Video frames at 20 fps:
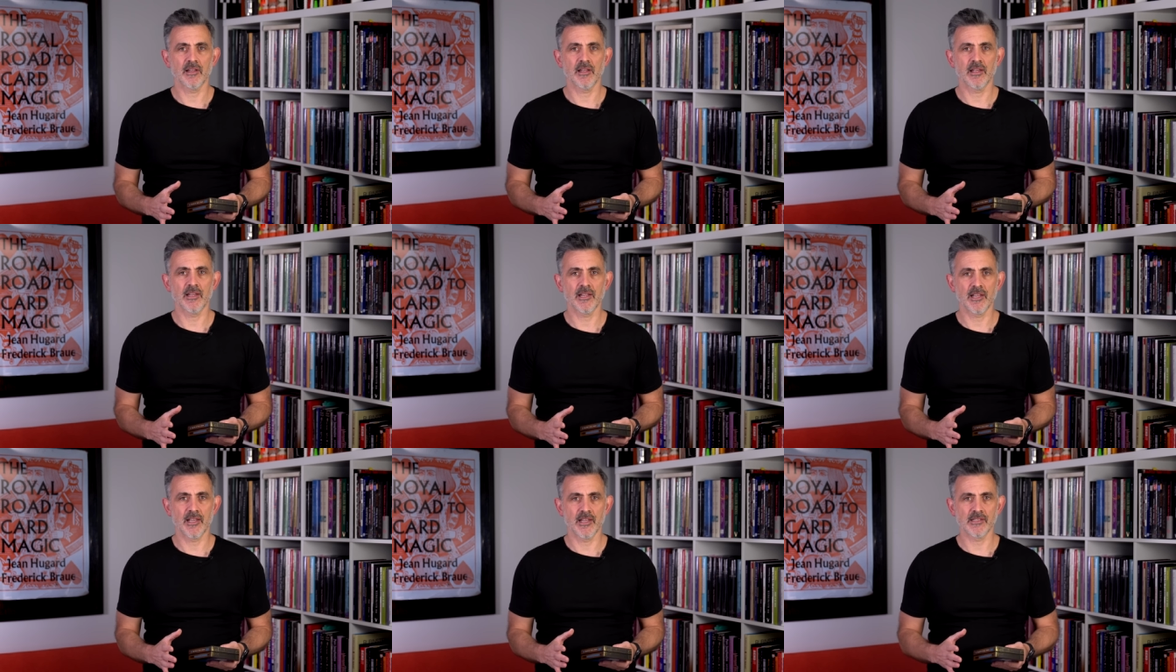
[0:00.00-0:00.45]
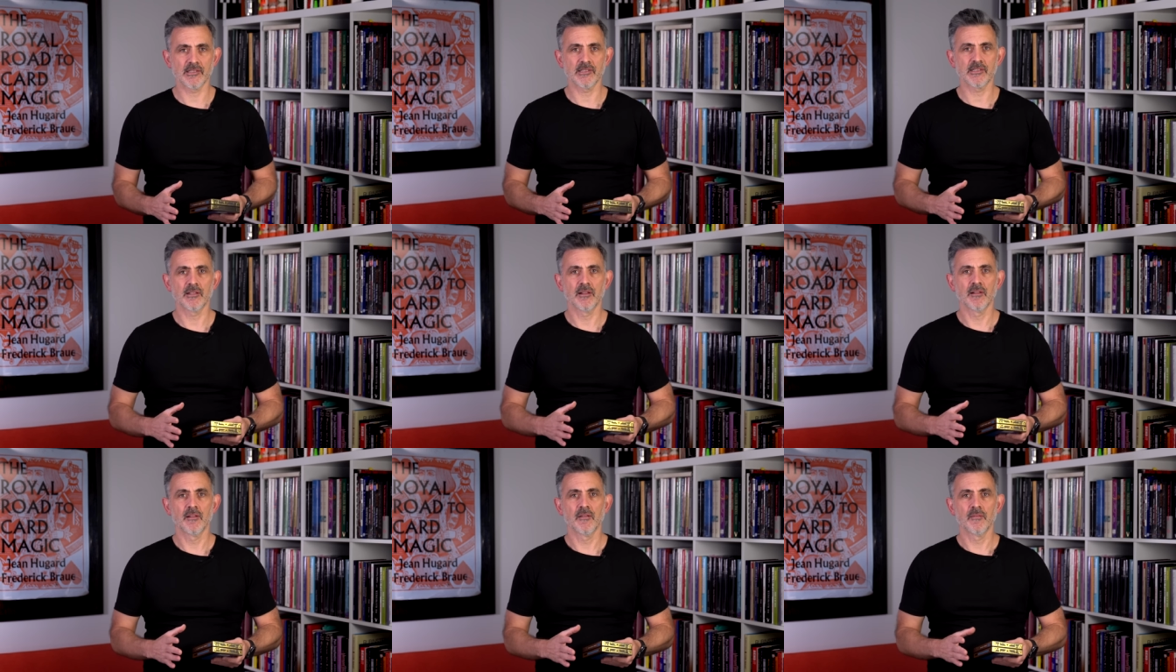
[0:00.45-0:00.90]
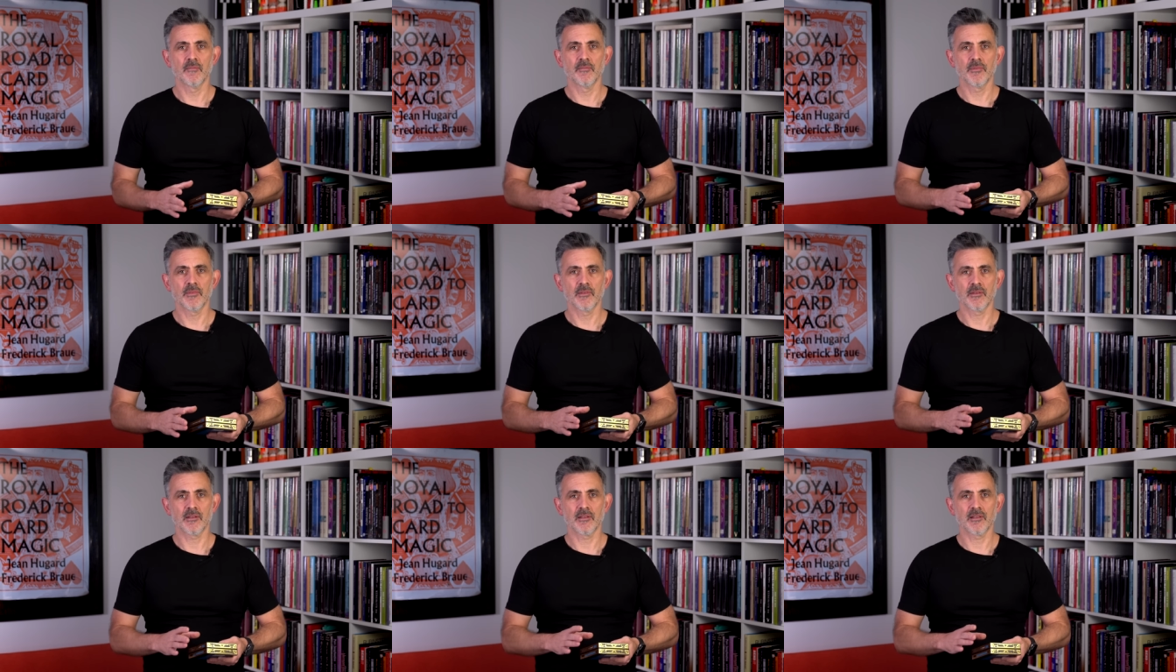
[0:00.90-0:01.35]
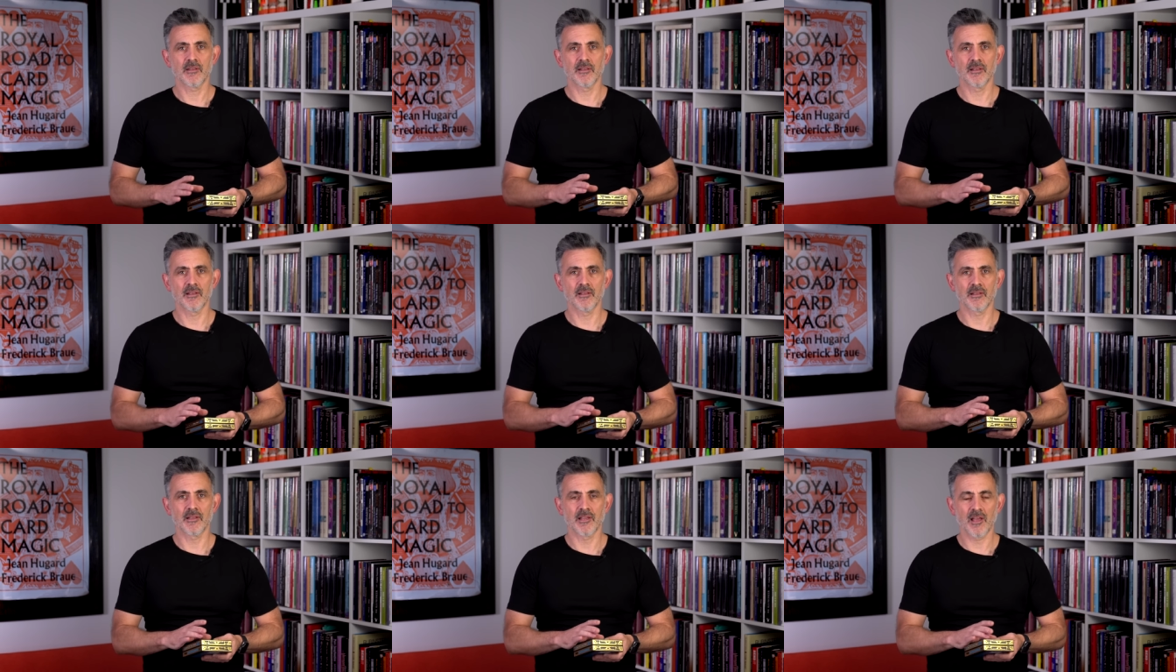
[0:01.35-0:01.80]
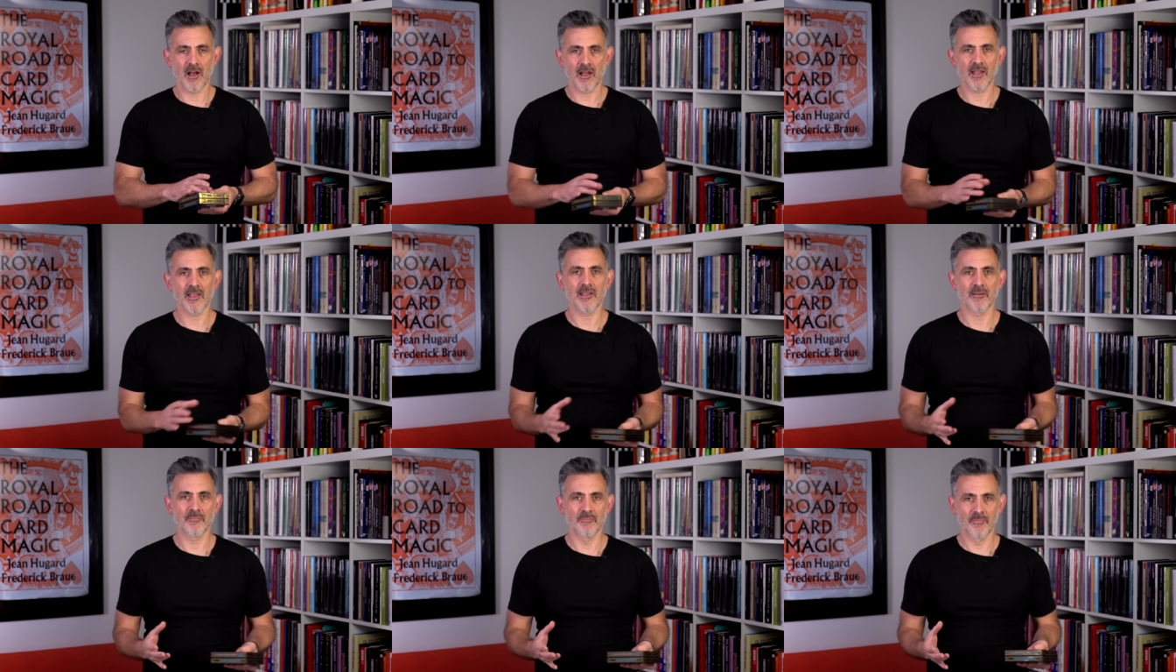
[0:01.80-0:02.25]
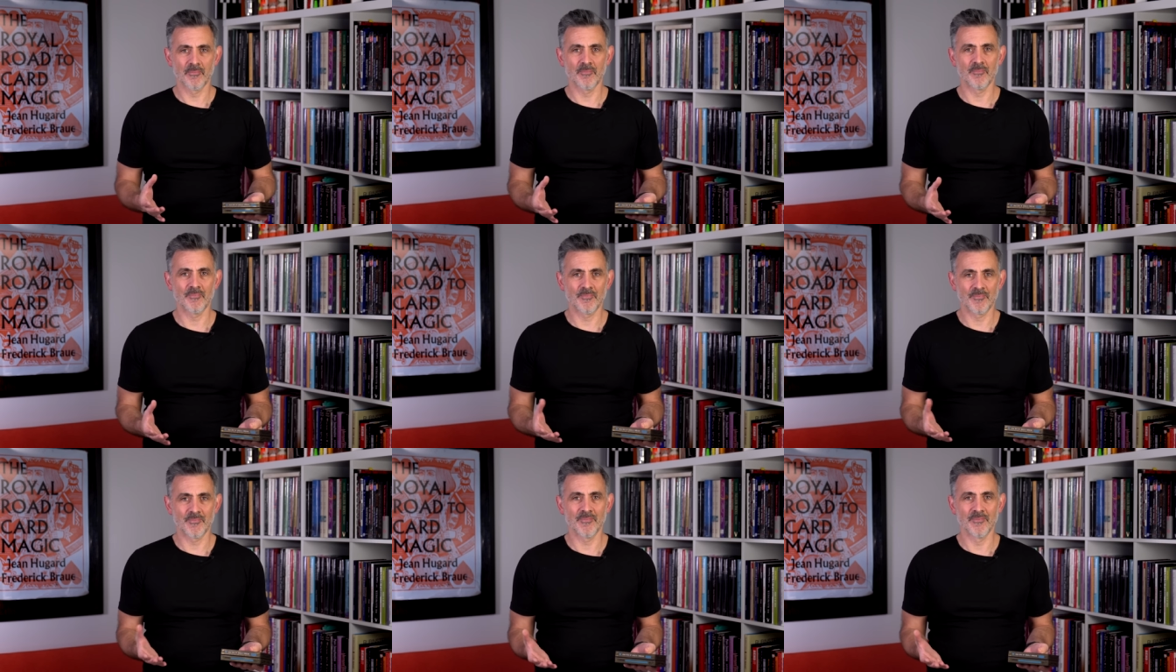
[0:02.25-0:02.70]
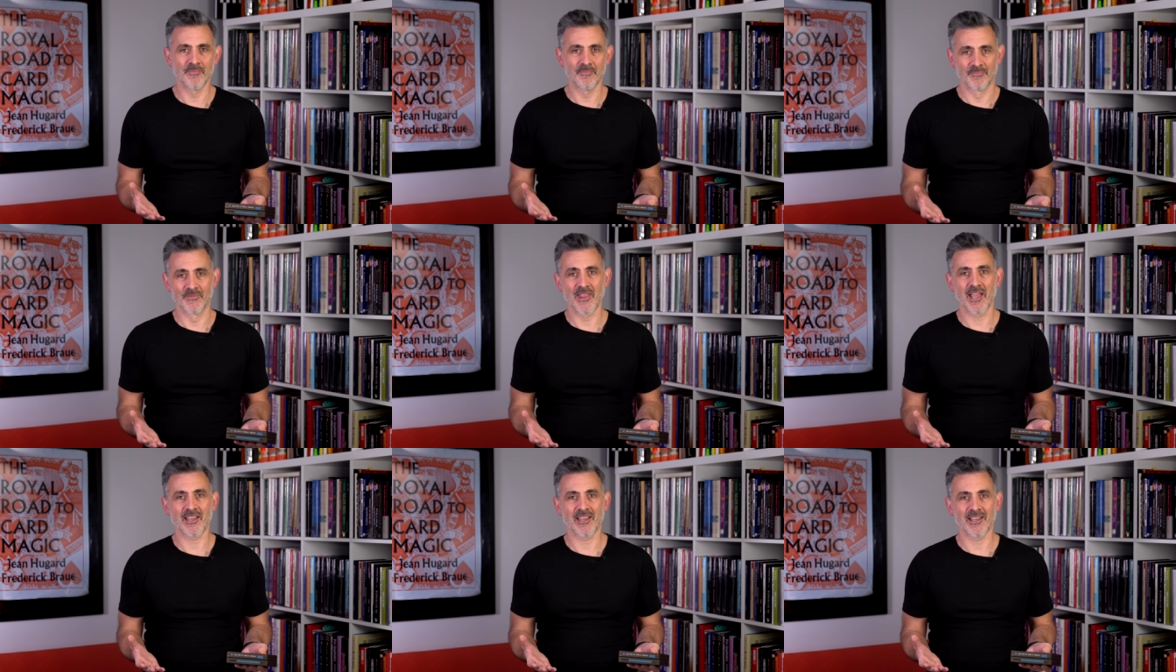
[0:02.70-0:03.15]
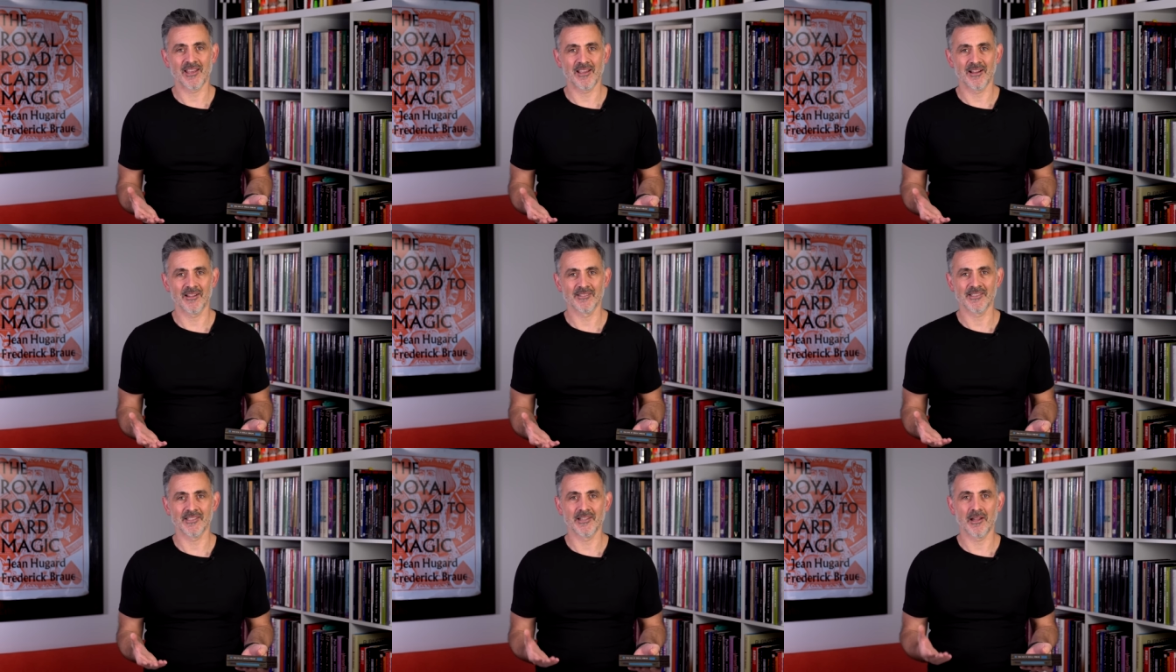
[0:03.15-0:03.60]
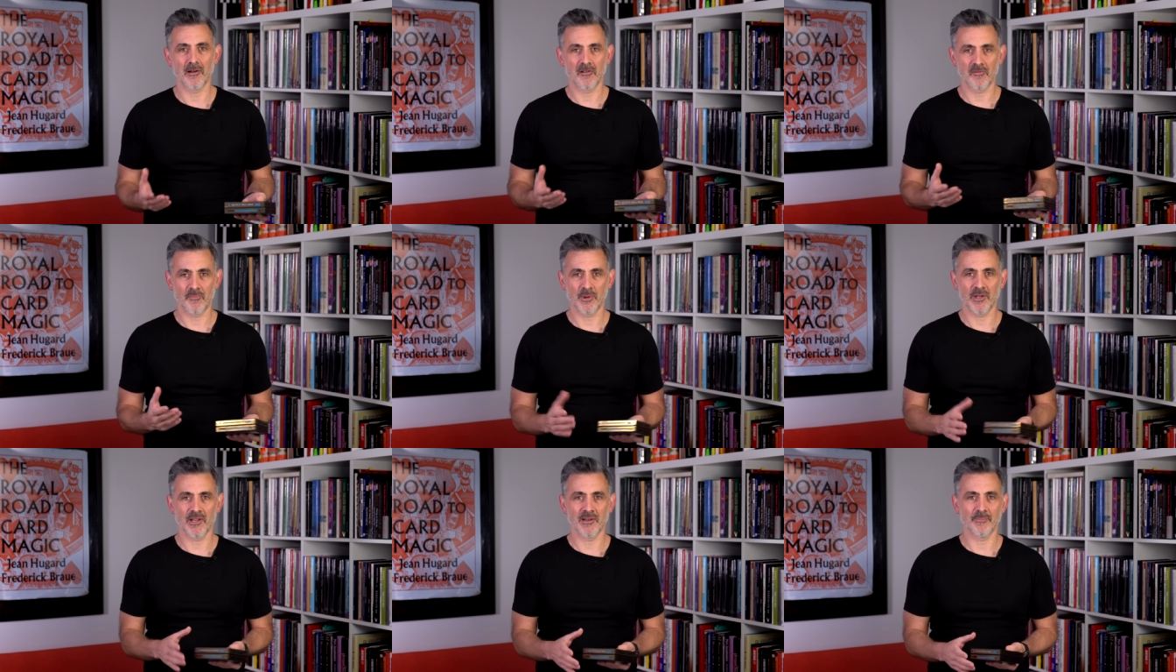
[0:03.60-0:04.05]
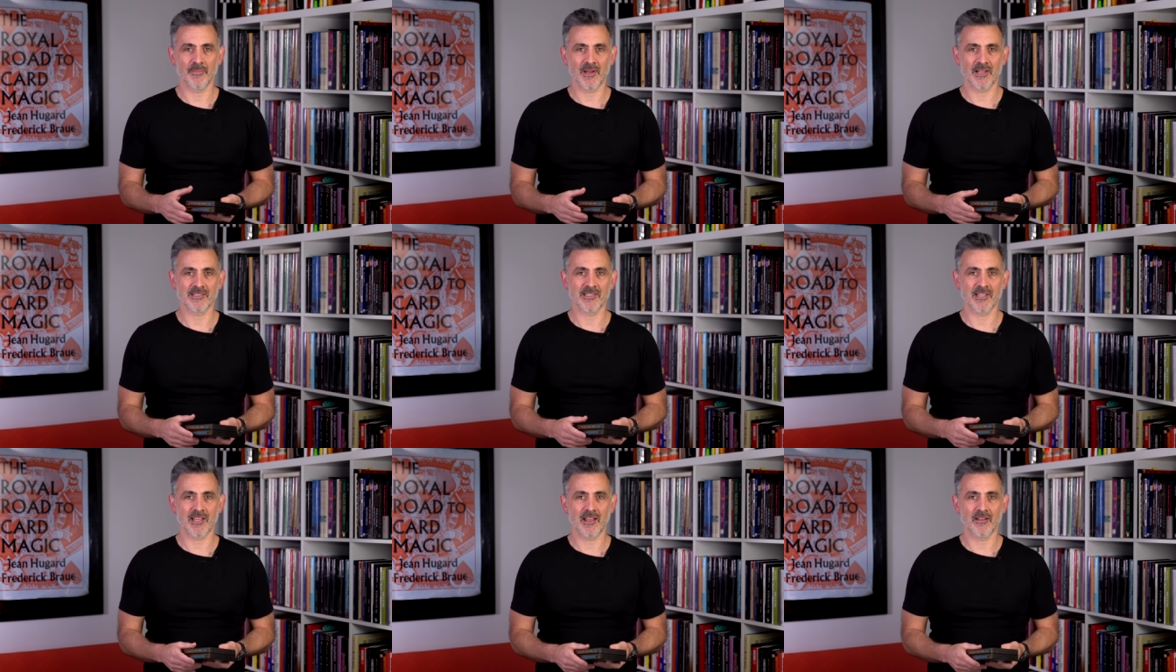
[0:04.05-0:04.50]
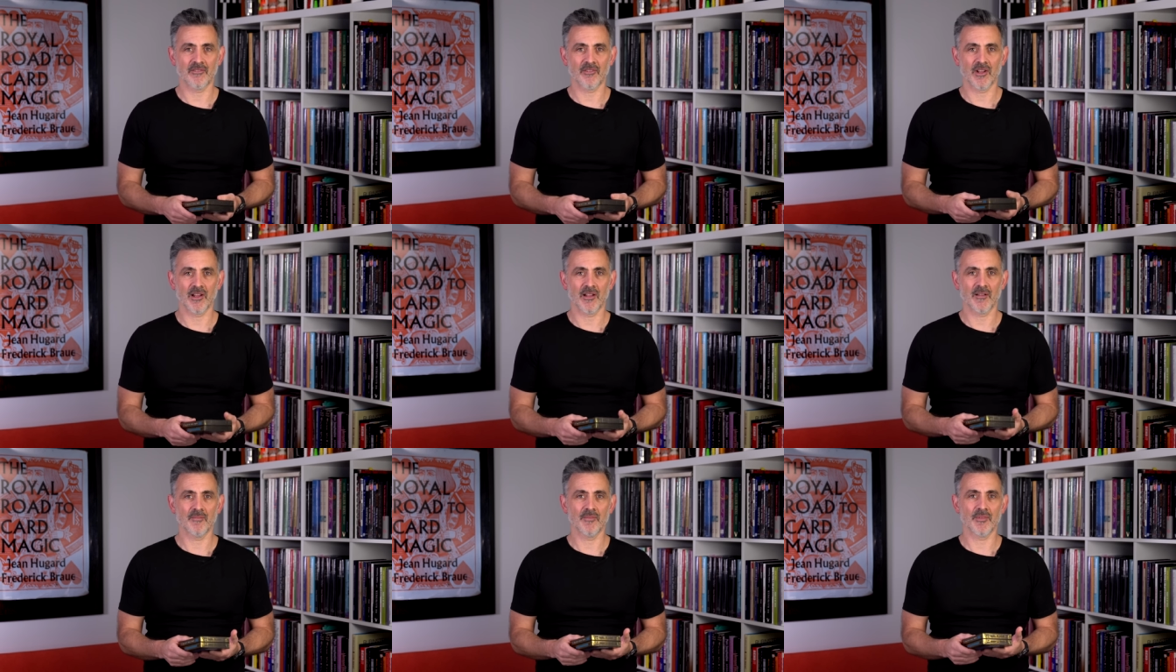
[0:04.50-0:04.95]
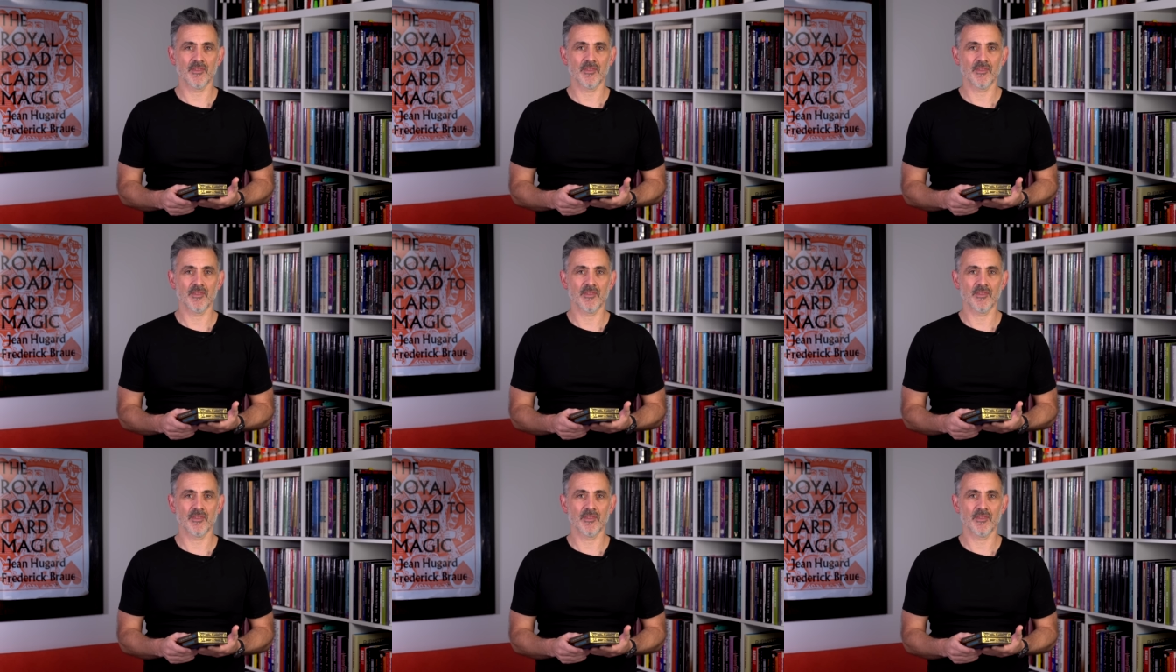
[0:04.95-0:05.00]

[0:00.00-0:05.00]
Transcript: It is cutting a deck of cards in half, putting it back together.